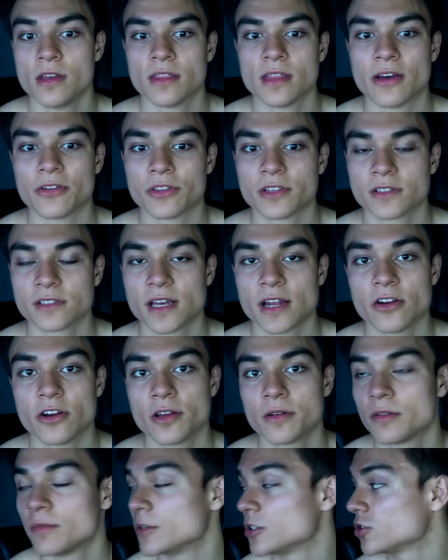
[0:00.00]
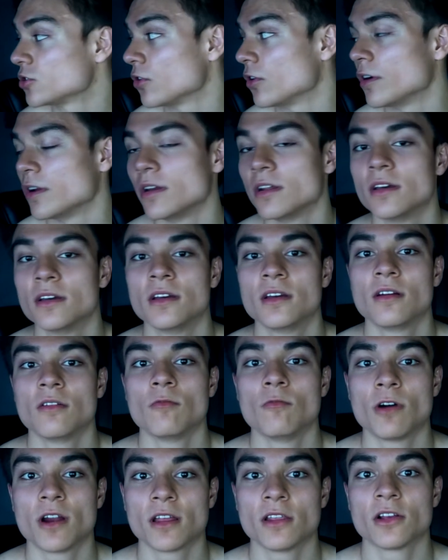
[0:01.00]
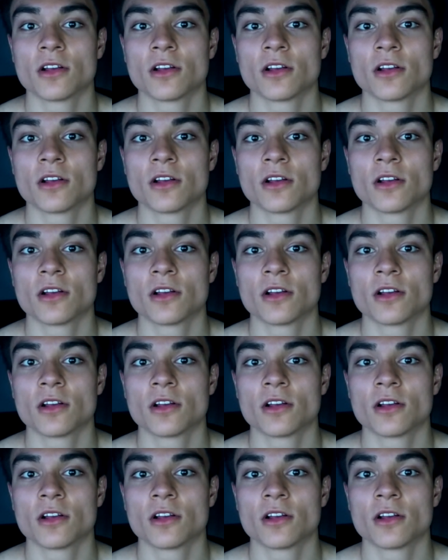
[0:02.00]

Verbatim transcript: Now, this Saturday I'm going to be showing what I